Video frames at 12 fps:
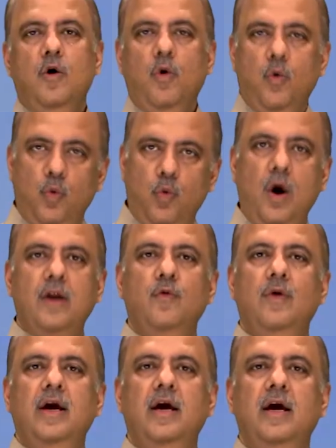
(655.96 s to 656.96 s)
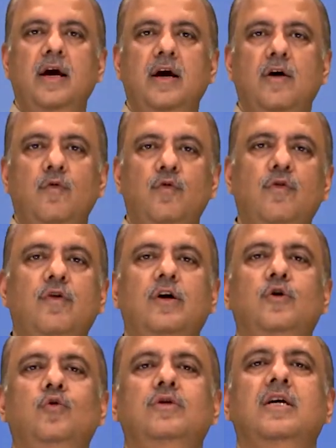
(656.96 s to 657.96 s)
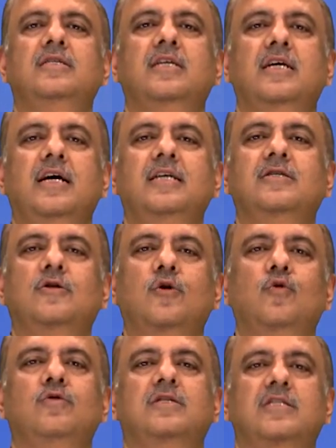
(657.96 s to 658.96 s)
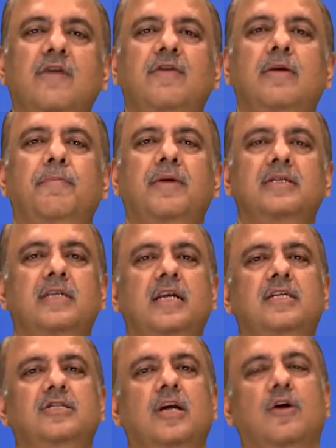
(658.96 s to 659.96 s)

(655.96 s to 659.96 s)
One way we will do this is through 7 presidential